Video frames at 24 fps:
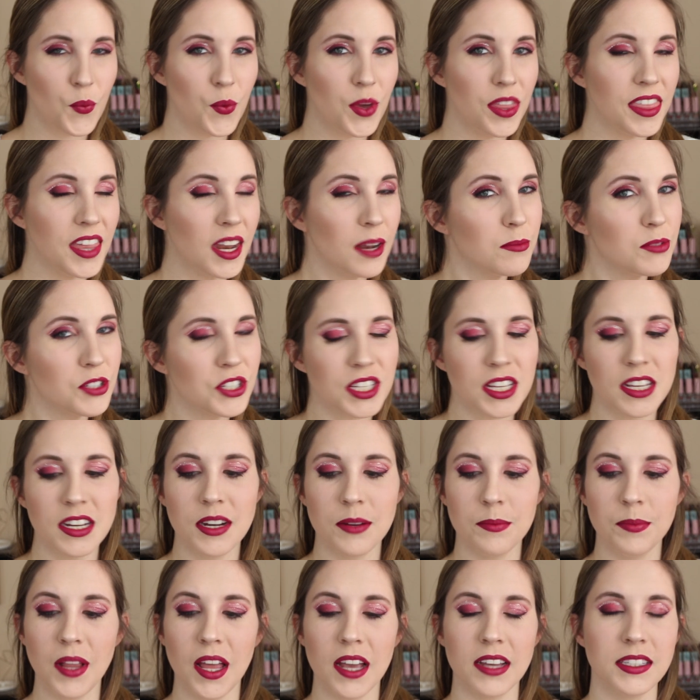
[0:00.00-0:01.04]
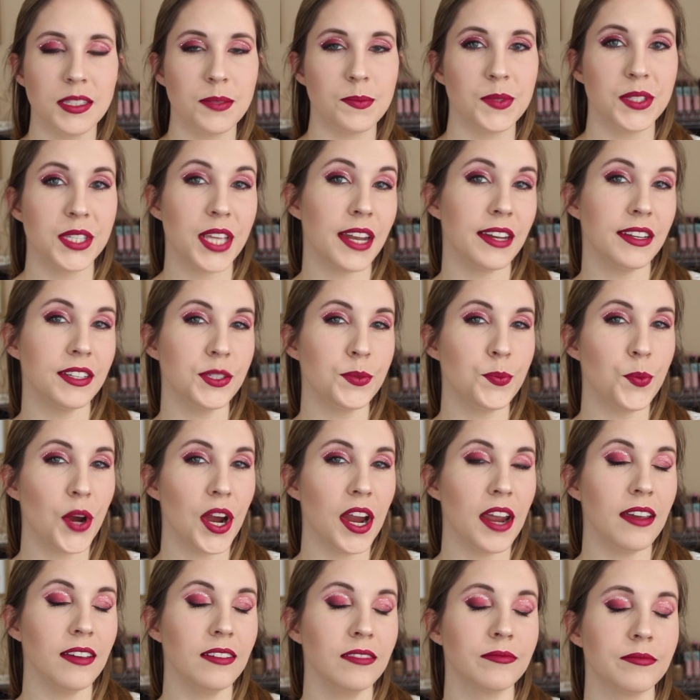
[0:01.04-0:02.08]
With that, I'm just gonna apply some setting
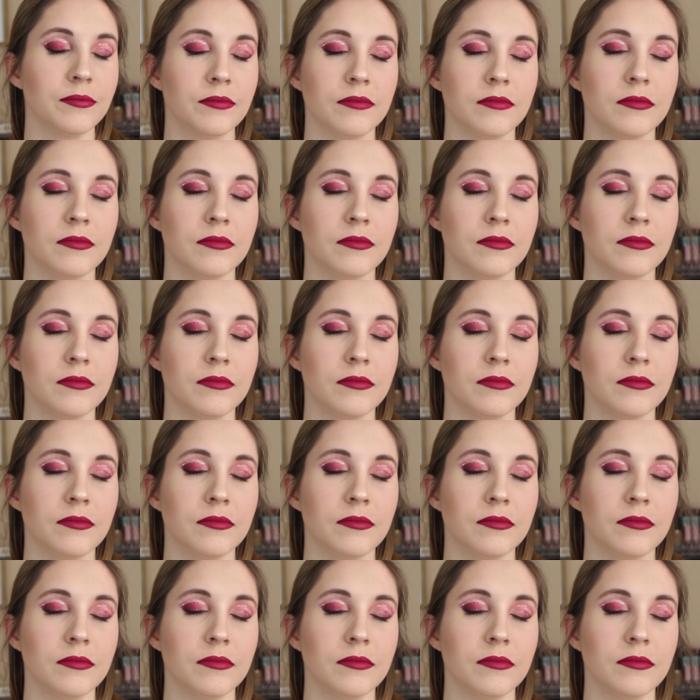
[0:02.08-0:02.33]
spray.